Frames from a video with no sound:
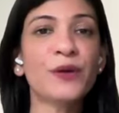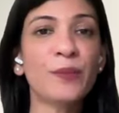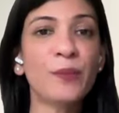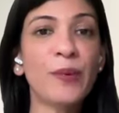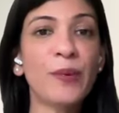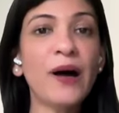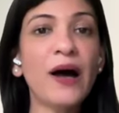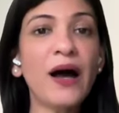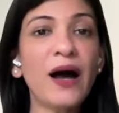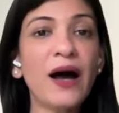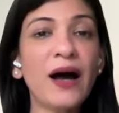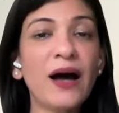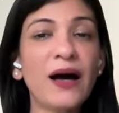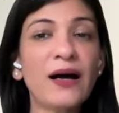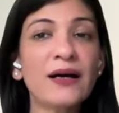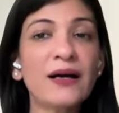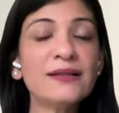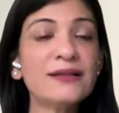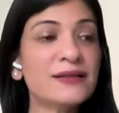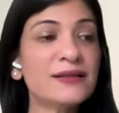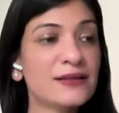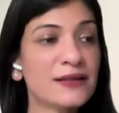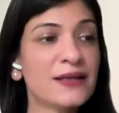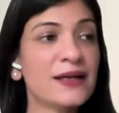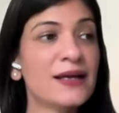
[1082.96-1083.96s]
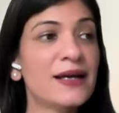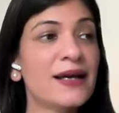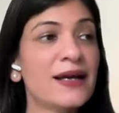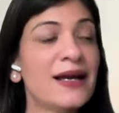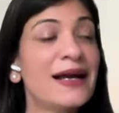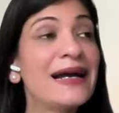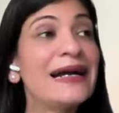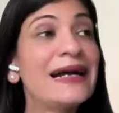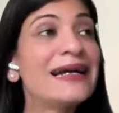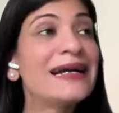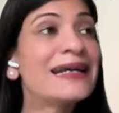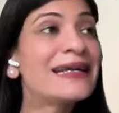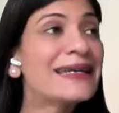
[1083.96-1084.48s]
from the past
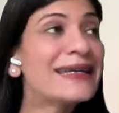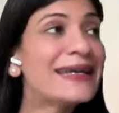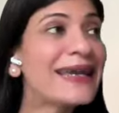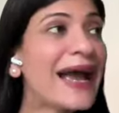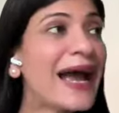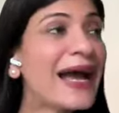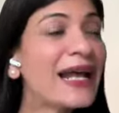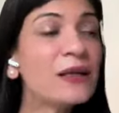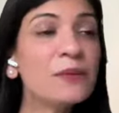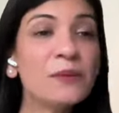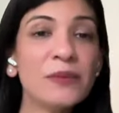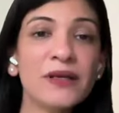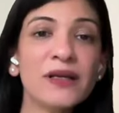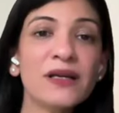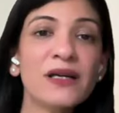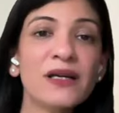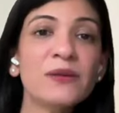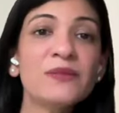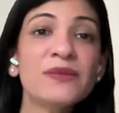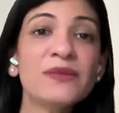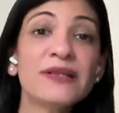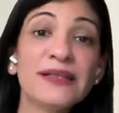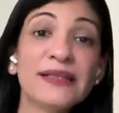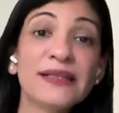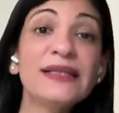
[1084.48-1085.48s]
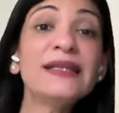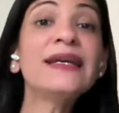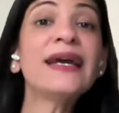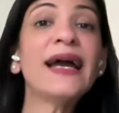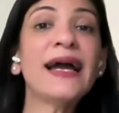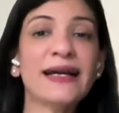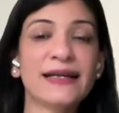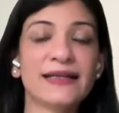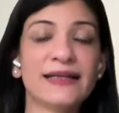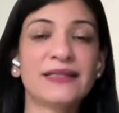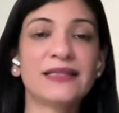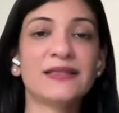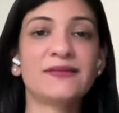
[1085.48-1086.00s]
can become
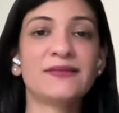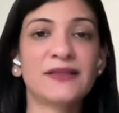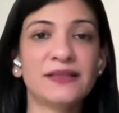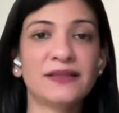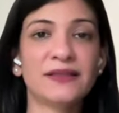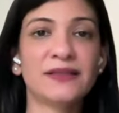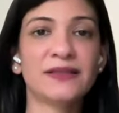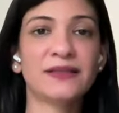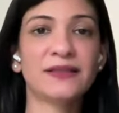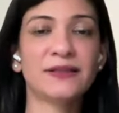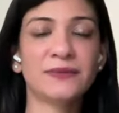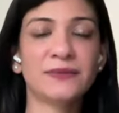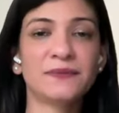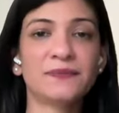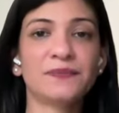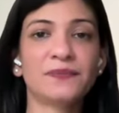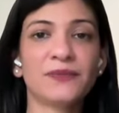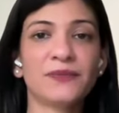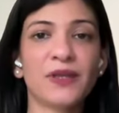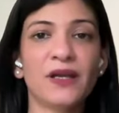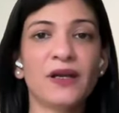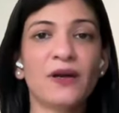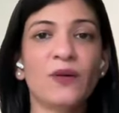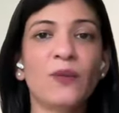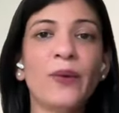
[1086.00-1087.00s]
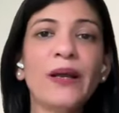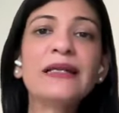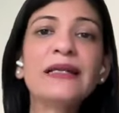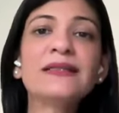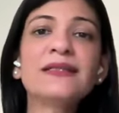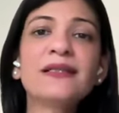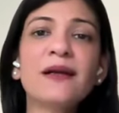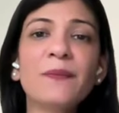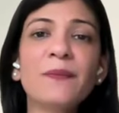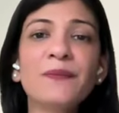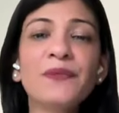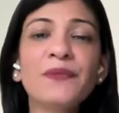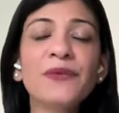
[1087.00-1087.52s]
reactivated
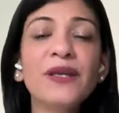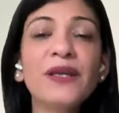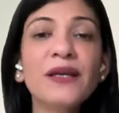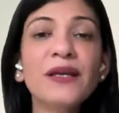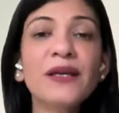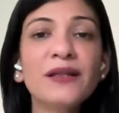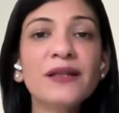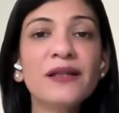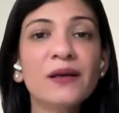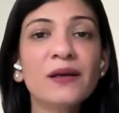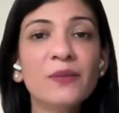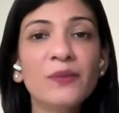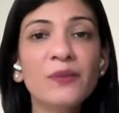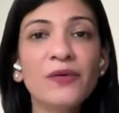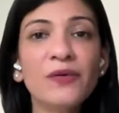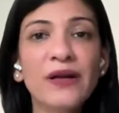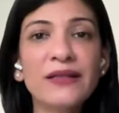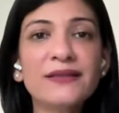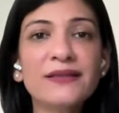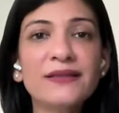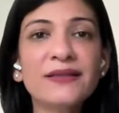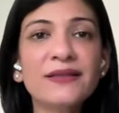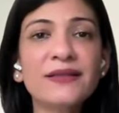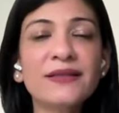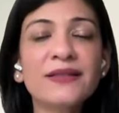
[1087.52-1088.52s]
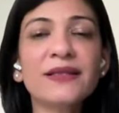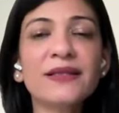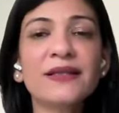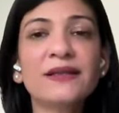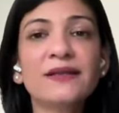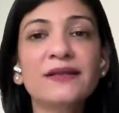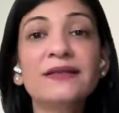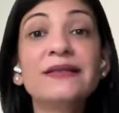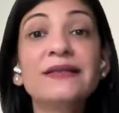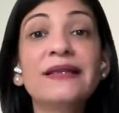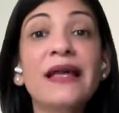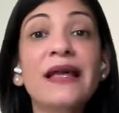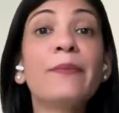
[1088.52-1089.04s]
when something in the present
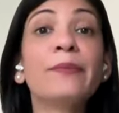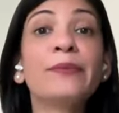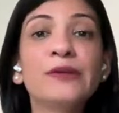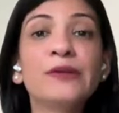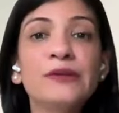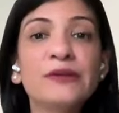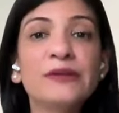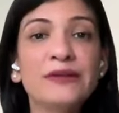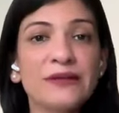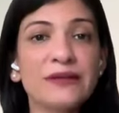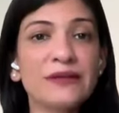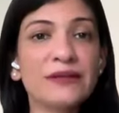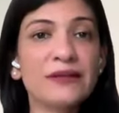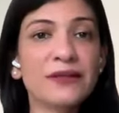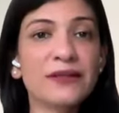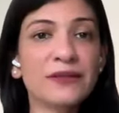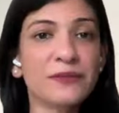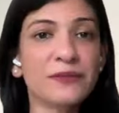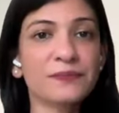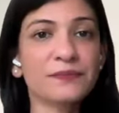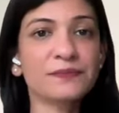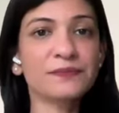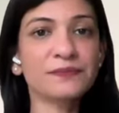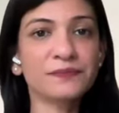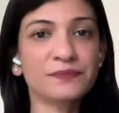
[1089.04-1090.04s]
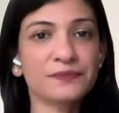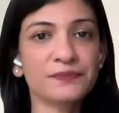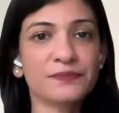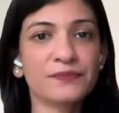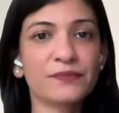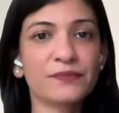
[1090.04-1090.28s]
resembles it.